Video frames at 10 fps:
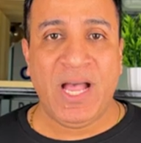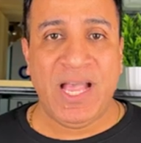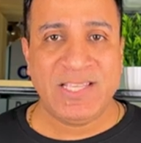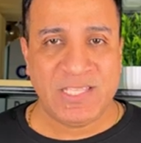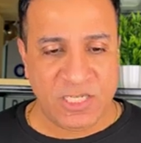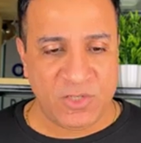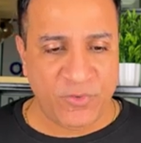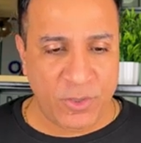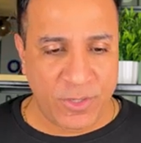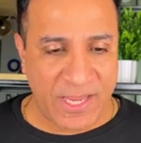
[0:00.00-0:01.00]
I search
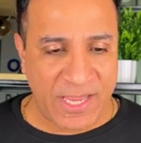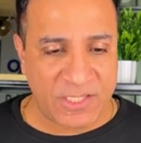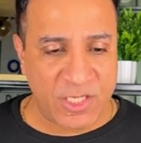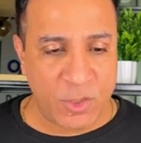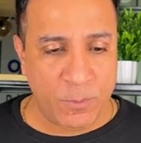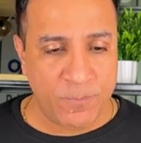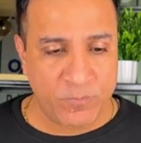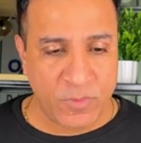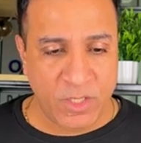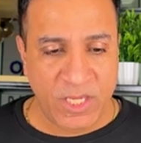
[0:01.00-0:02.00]
for SEO
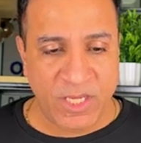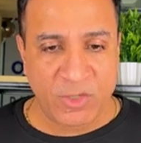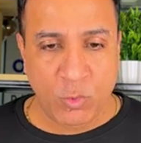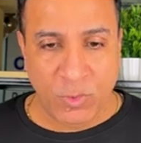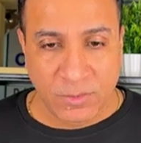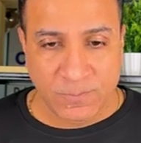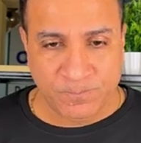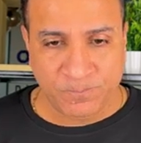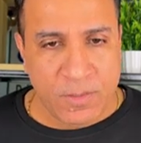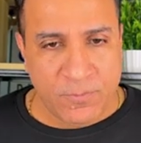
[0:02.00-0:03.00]
in Google.
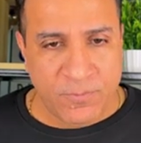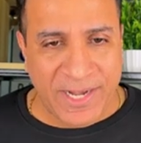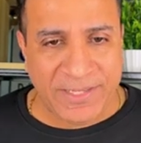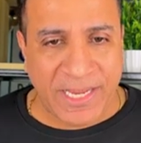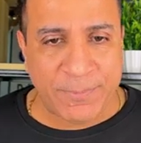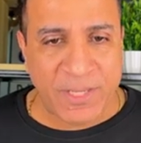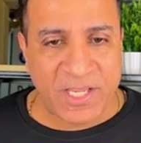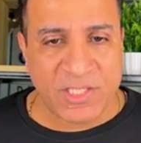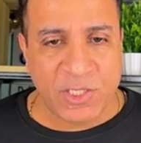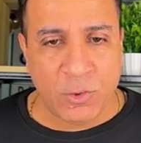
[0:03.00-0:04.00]
When I type
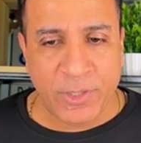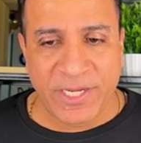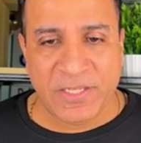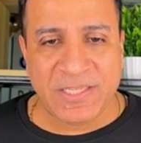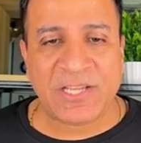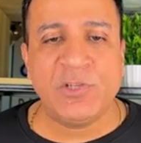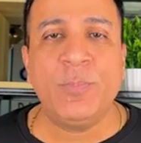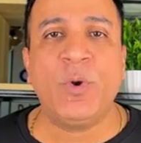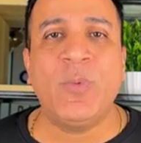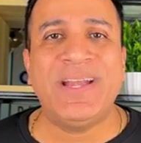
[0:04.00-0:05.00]
SEO, it is actually
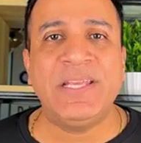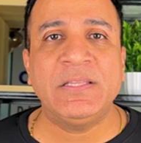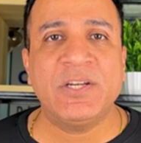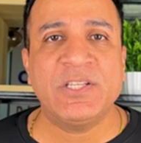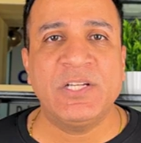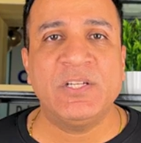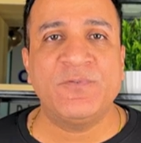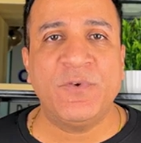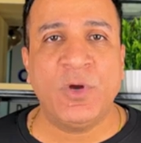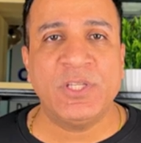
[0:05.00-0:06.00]
providing the results
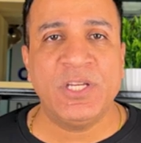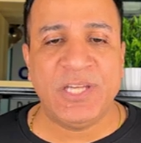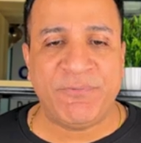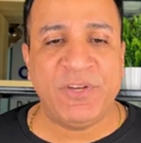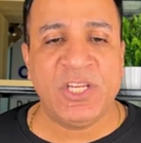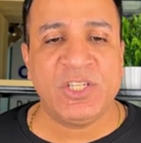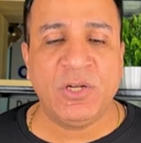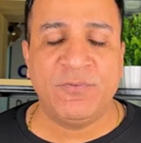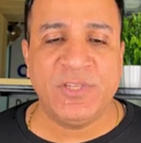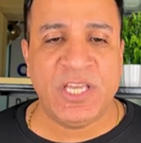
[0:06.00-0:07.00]
for the definition
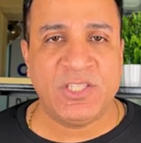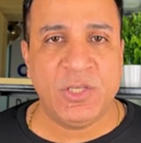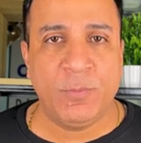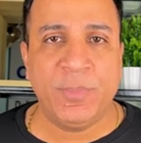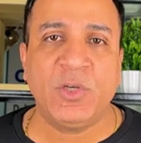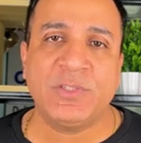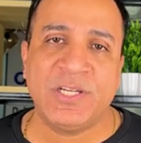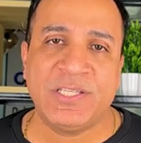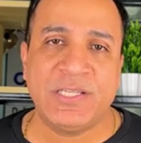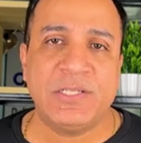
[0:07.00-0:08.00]
of the SEO because the
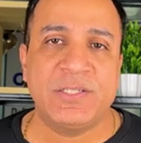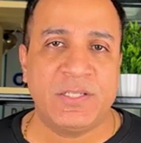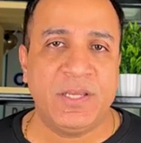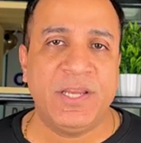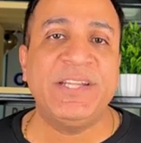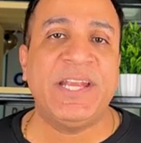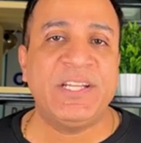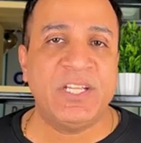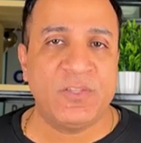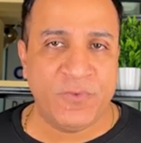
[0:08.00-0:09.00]
results
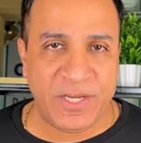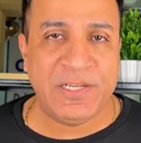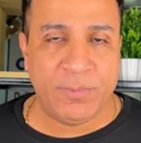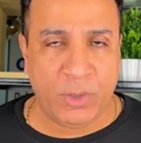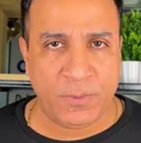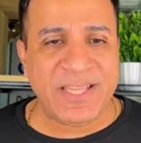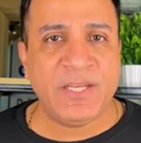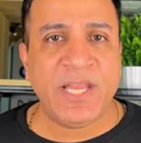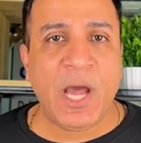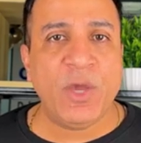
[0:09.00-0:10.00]
intent is fairly
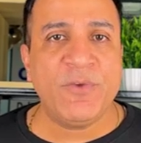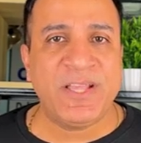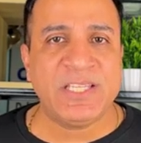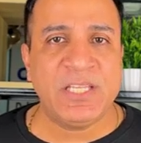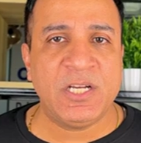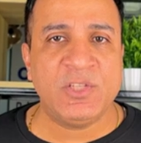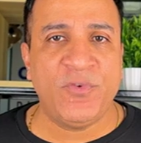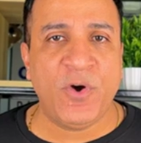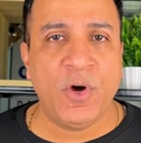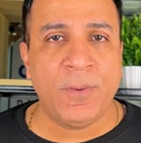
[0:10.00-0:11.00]
broad. Now, if I search
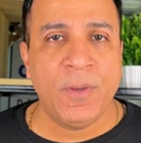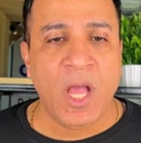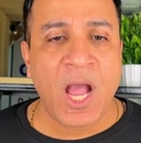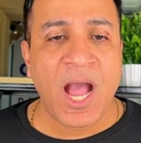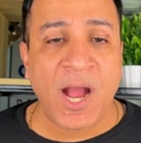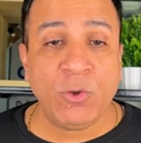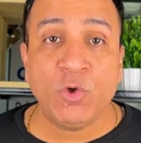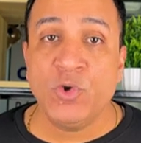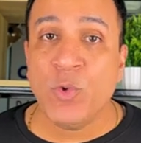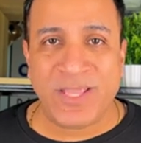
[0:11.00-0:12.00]
for how
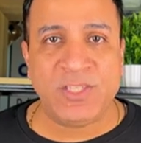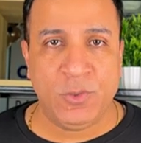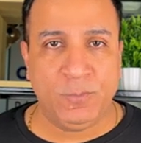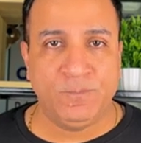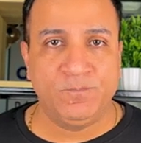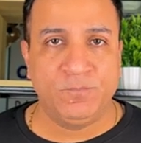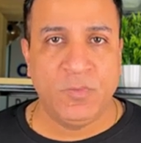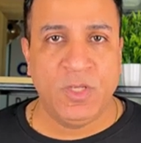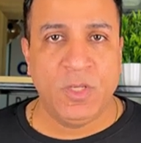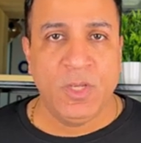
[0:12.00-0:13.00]
to do SEO
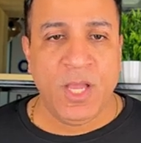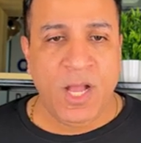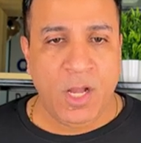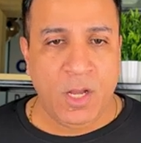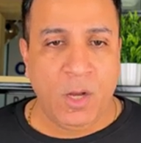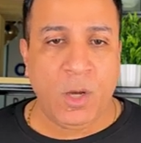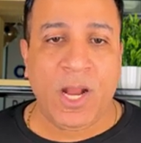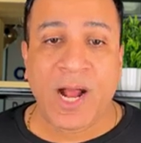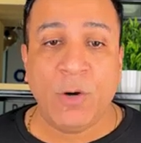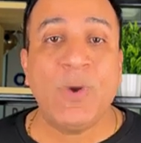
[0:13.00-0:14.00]
or
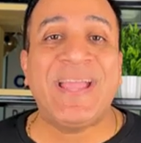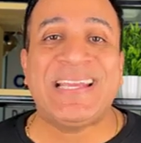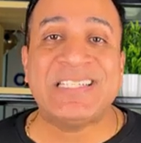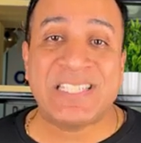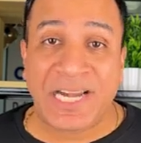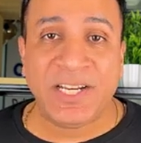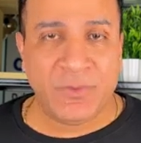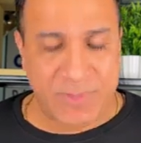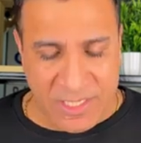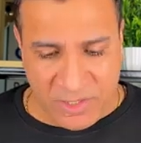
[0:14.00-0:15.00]
how do I get started
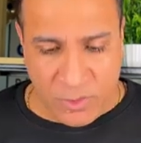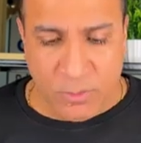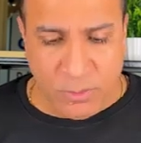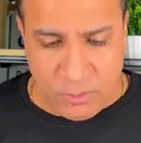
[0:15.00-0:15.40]
with SEO,